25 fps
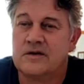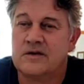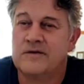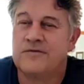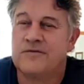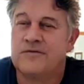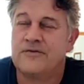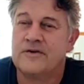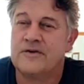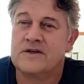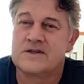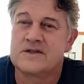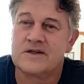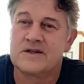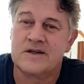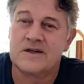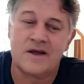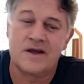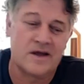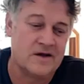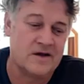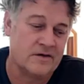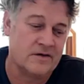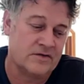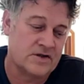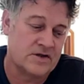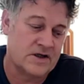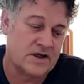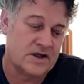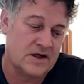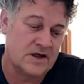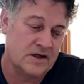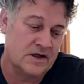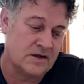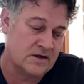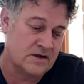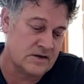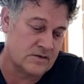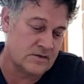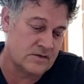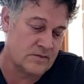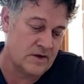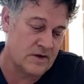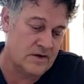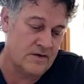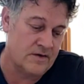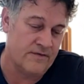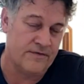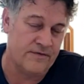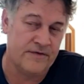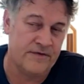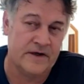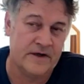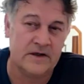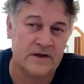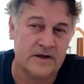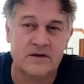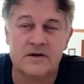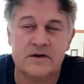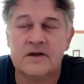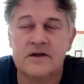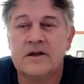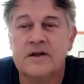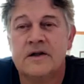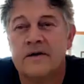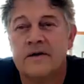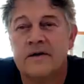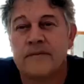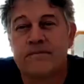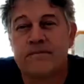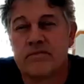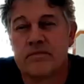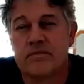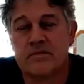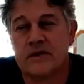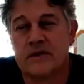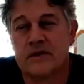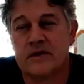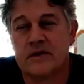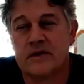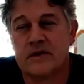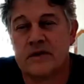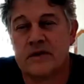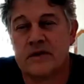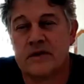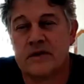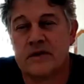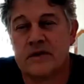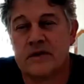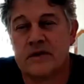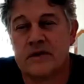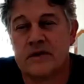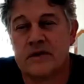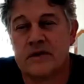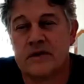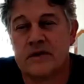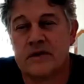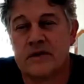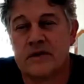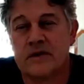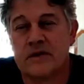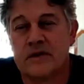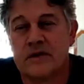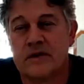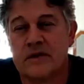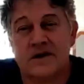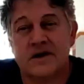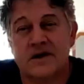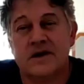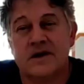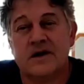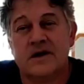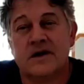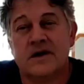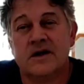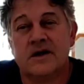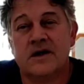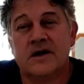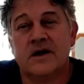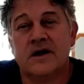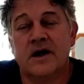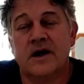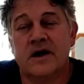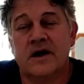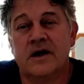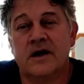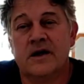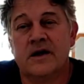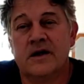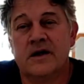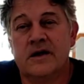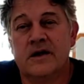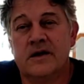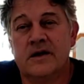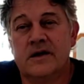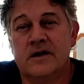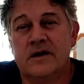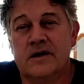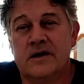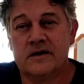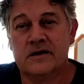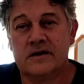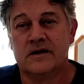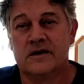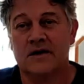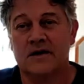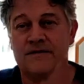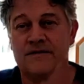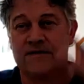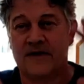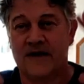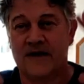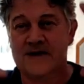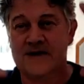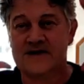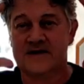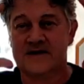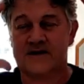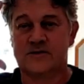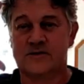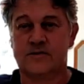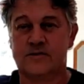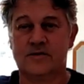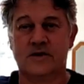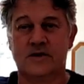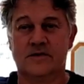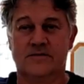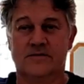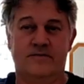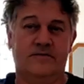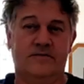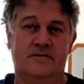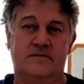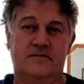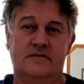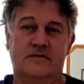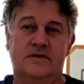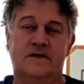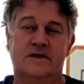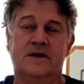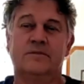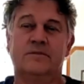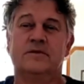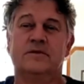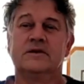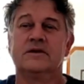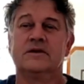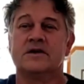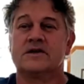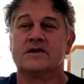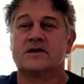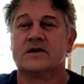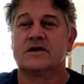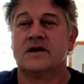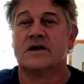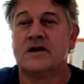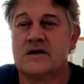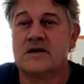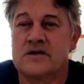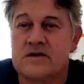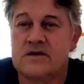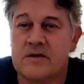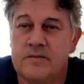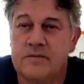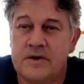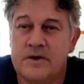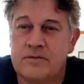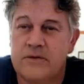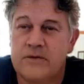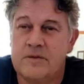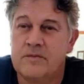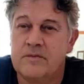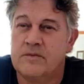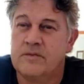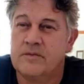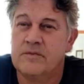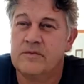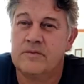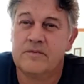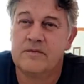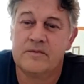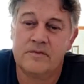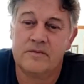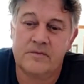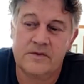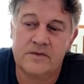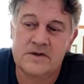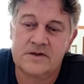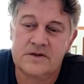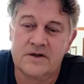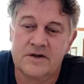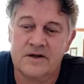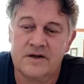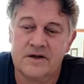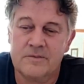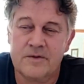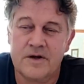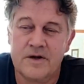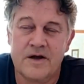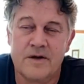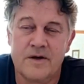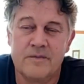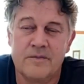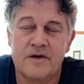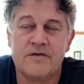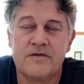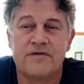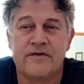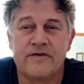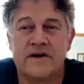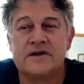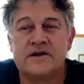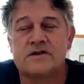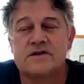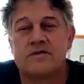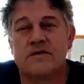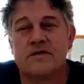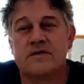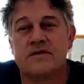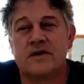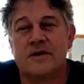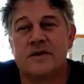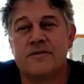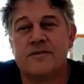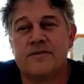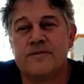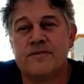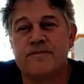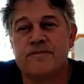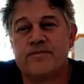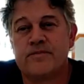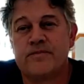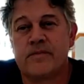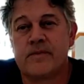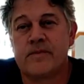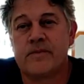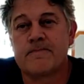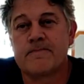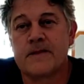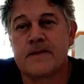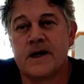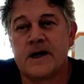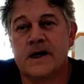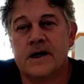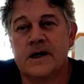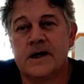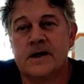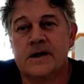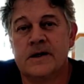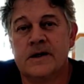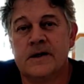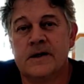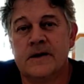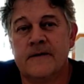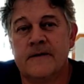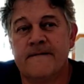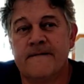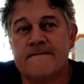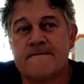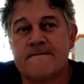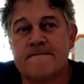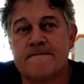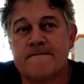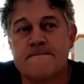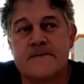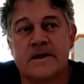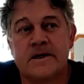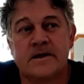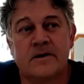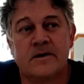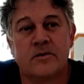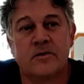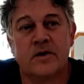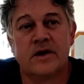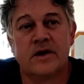the first layer of skin is where you feel. That was gone. And their faces were double the size. So, but we started becoming friends with them. And then